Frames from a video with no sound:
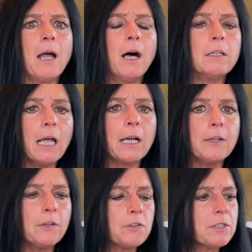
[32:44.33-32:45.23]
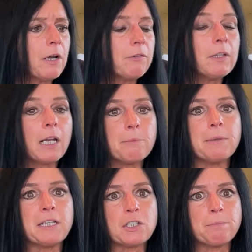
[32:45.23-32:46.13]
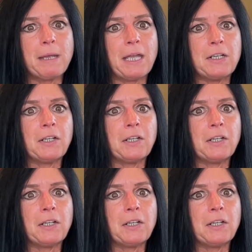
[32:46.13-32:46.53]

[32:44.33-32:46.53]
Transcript: A lot of new stuff, a lot of big spend,